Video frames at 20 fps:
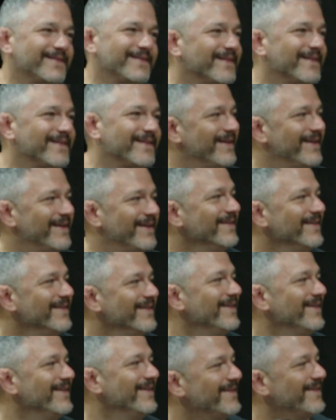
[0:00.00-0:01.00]
think of any of his
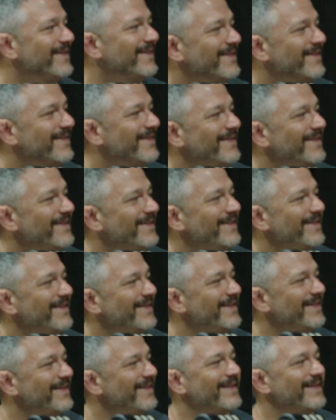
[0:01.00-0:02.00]
old girlfriends or
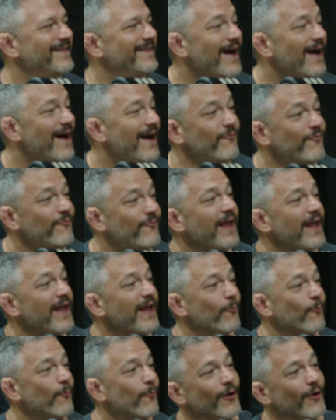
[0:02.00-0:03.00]
school teachers, but he thinks about
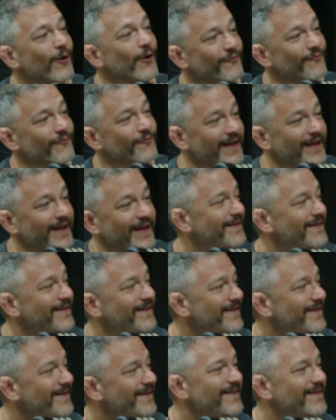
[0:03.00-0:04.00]
that Coke dealer very
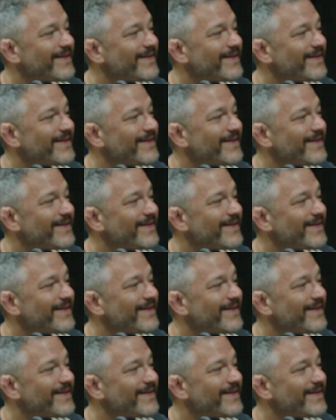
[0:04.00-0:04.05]
often.